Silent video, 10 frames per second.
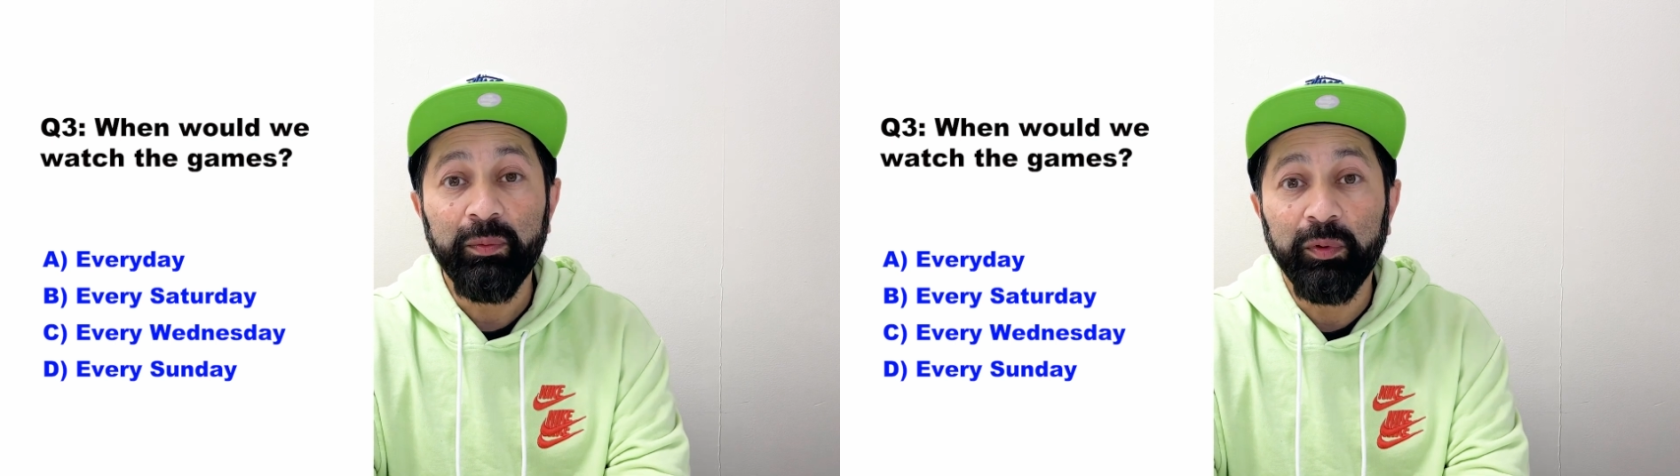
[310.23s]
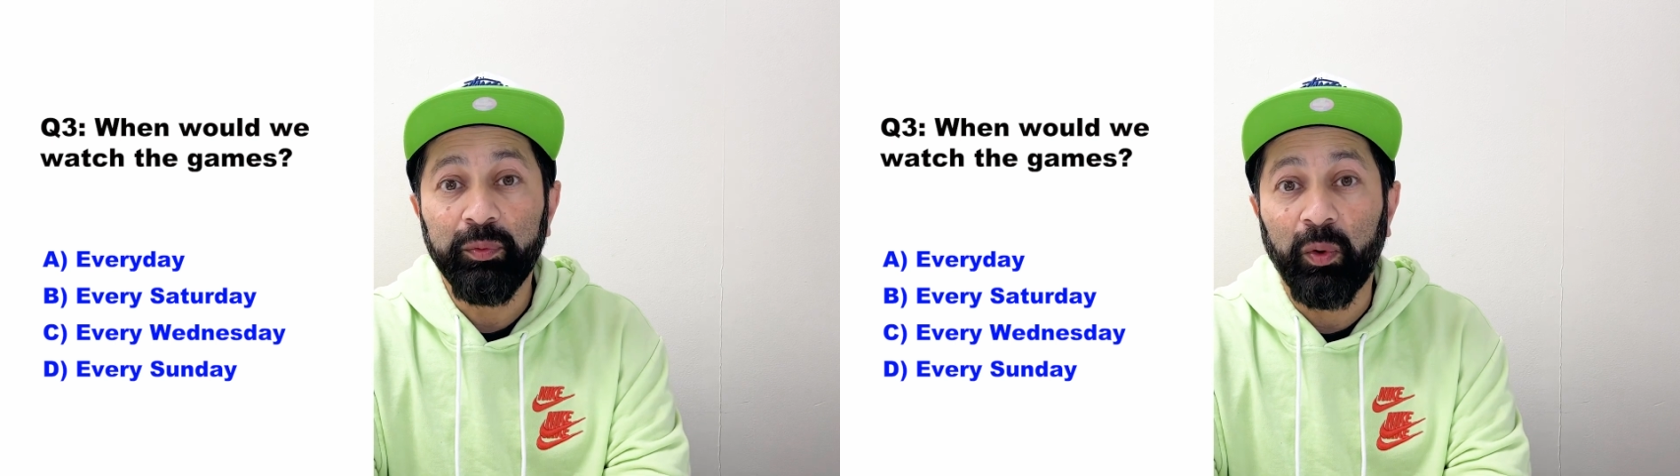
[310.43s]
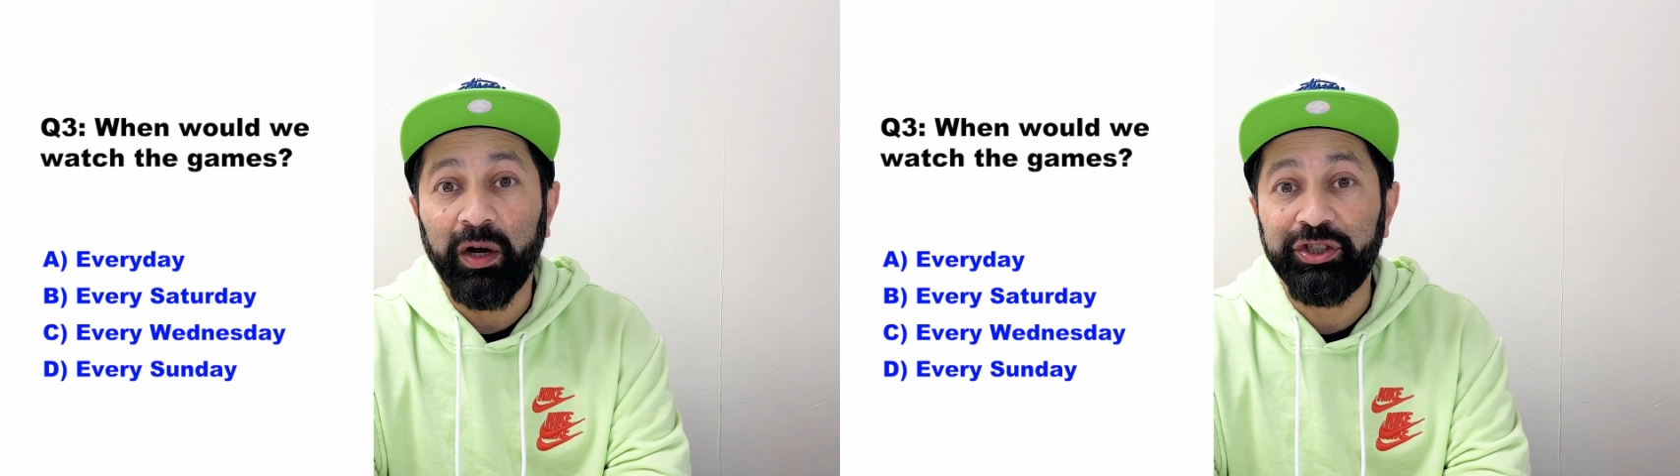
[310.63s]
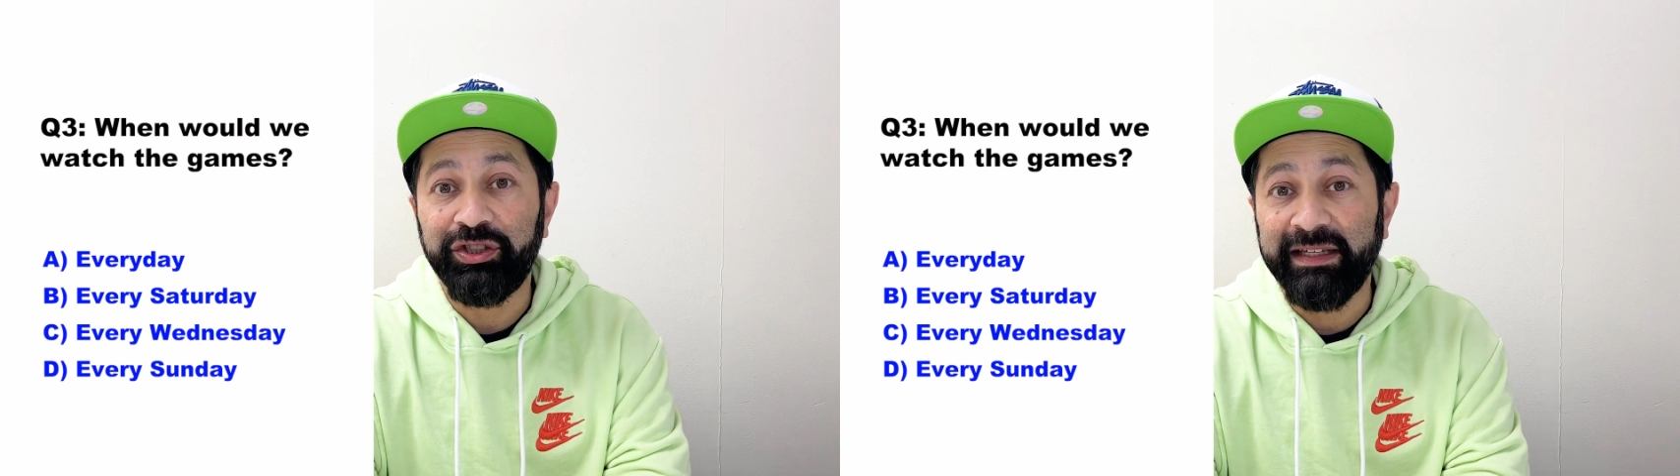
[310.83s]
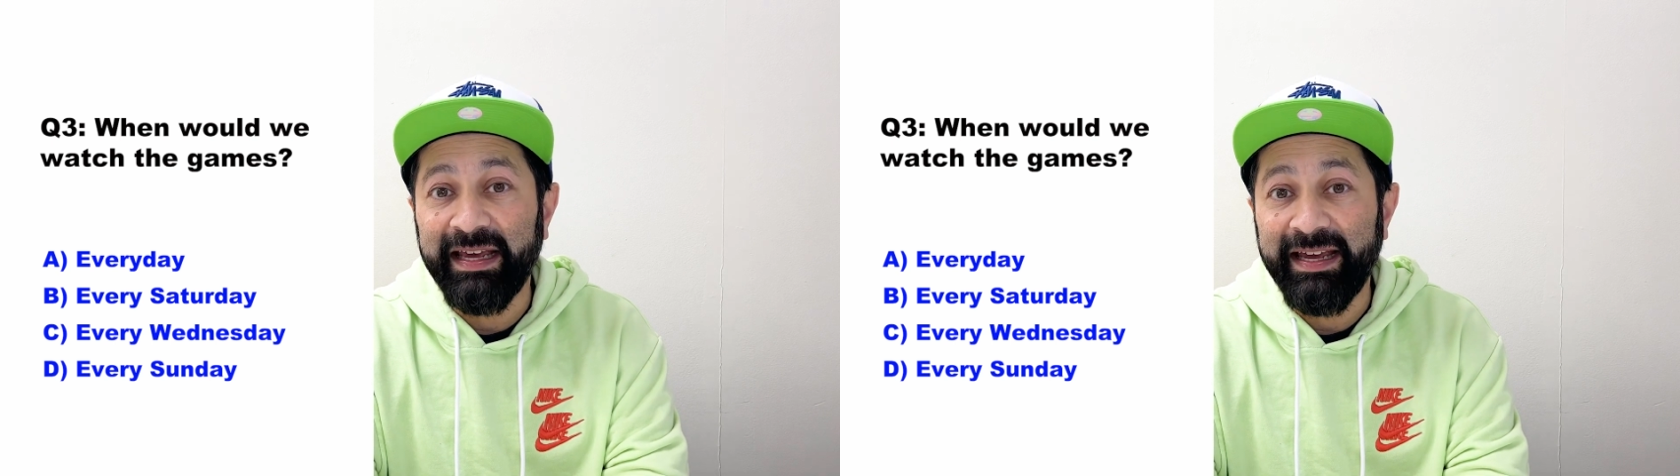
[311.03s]
would watch
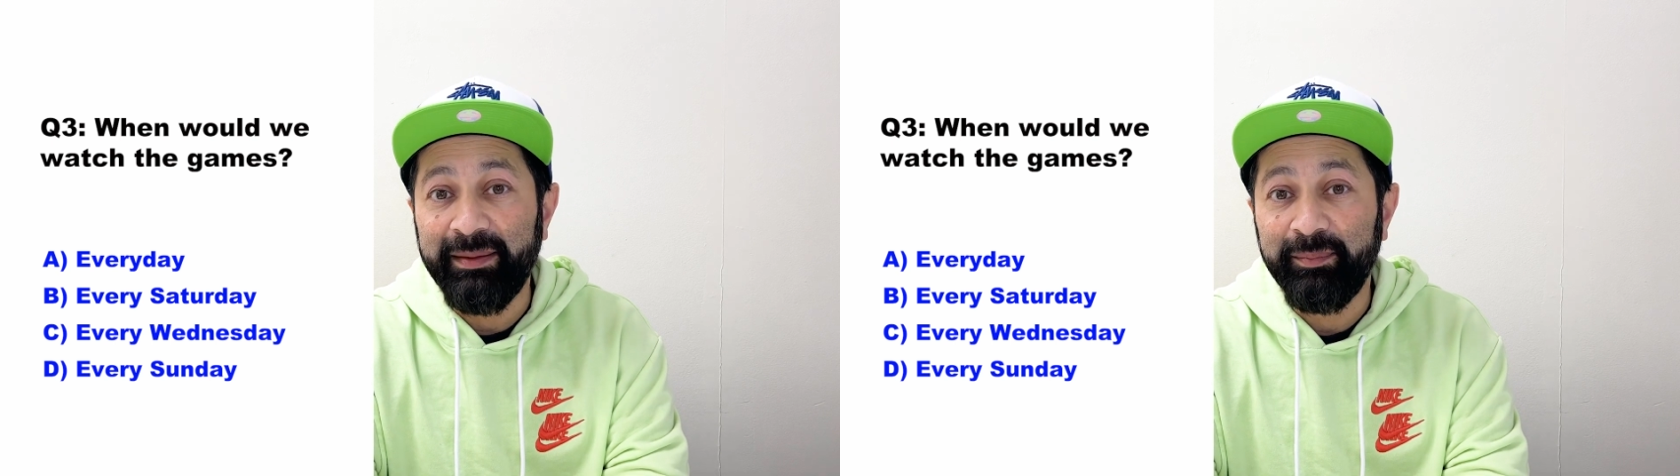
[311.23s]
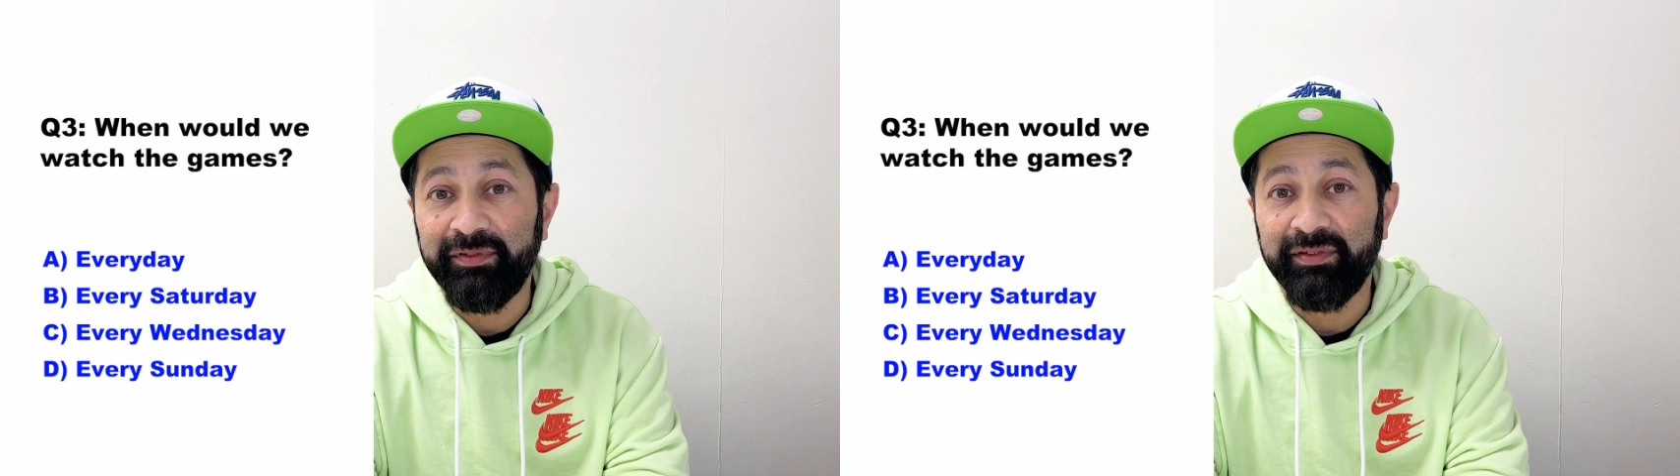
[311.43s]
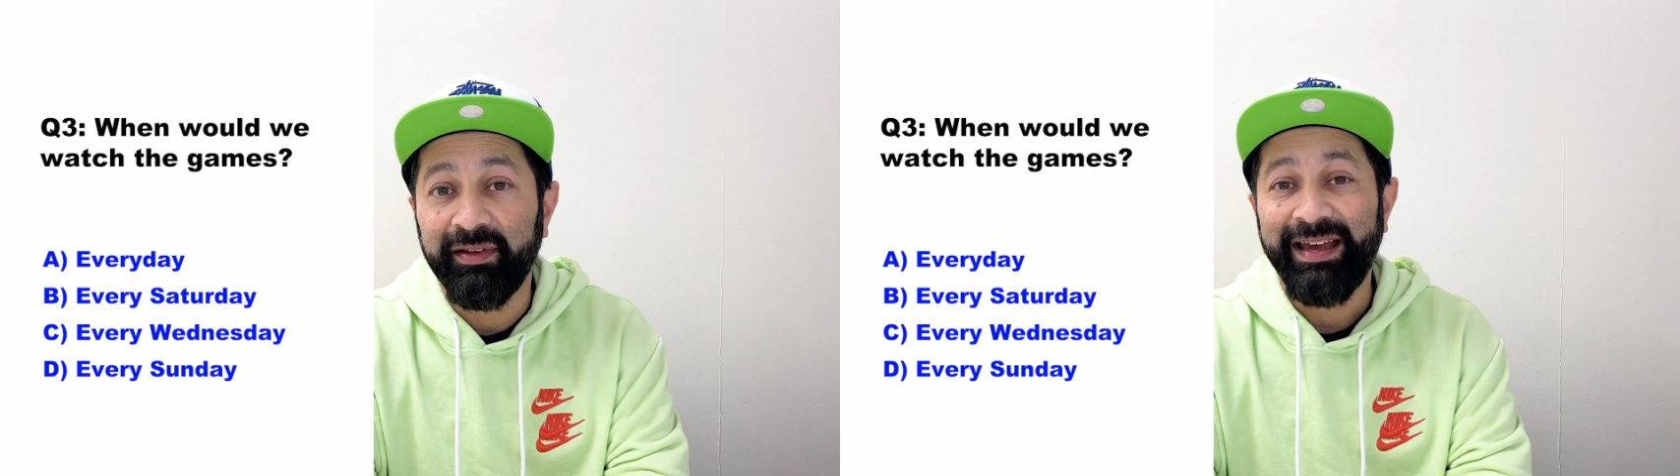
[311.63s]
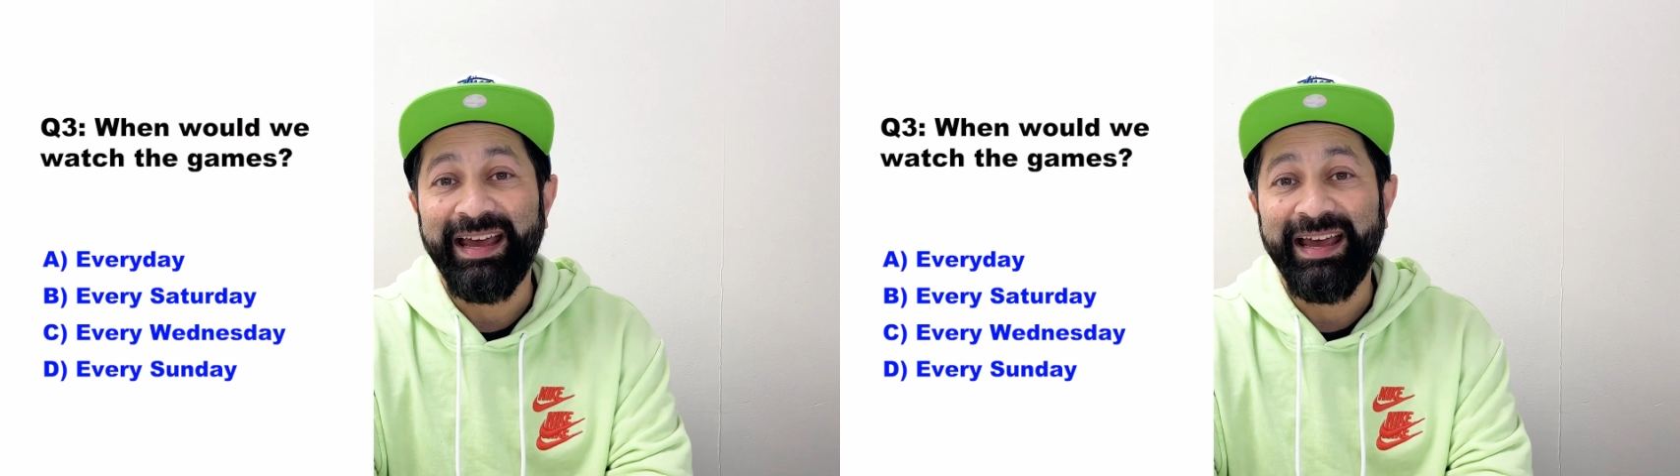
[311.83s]
the games